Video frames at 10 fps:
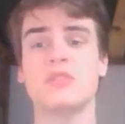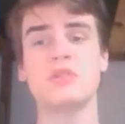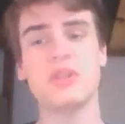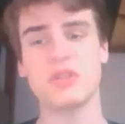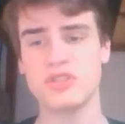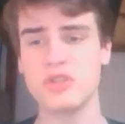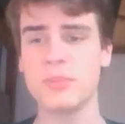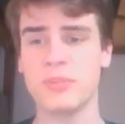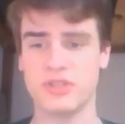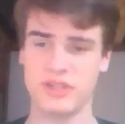There are two in
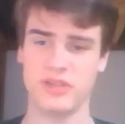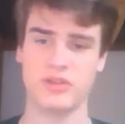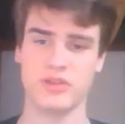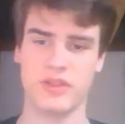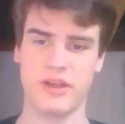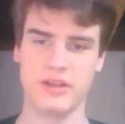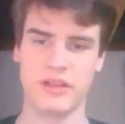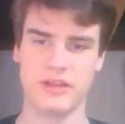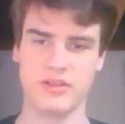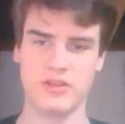particular that I'd
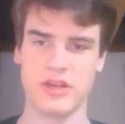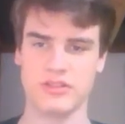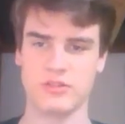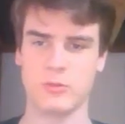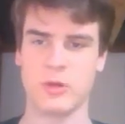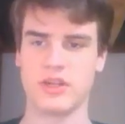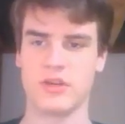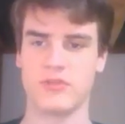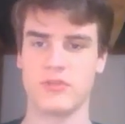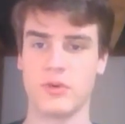like you guys to watch
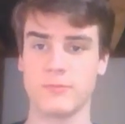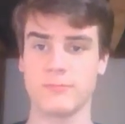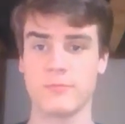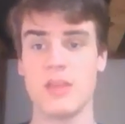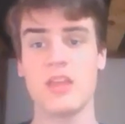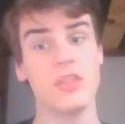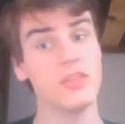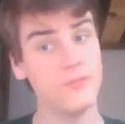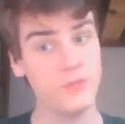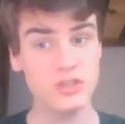out for.
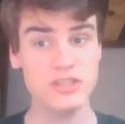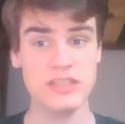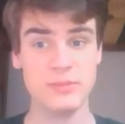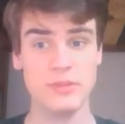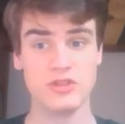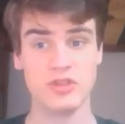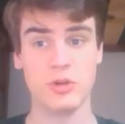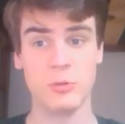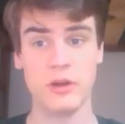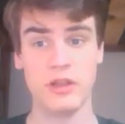The first theme that you're going
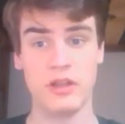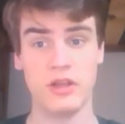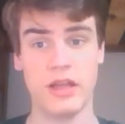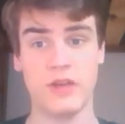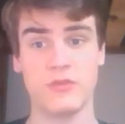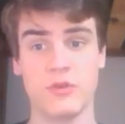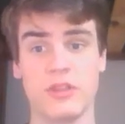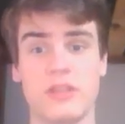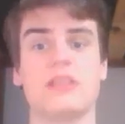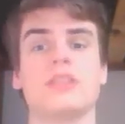to want to look out for
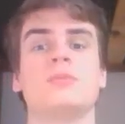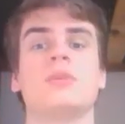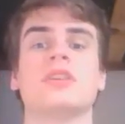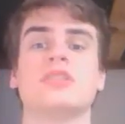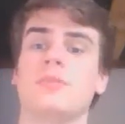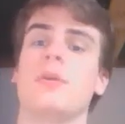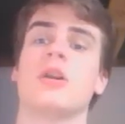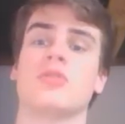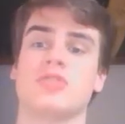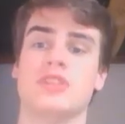in this book is
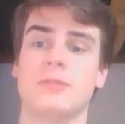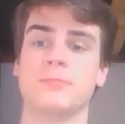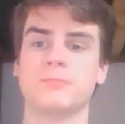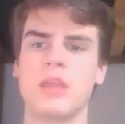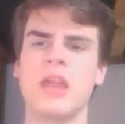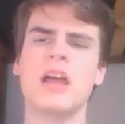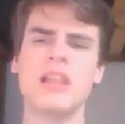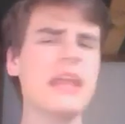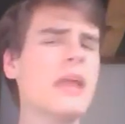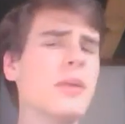hypocrisy.
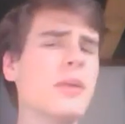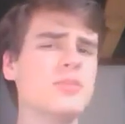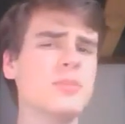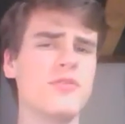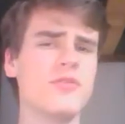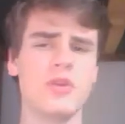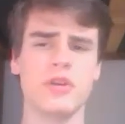Like I mentioned before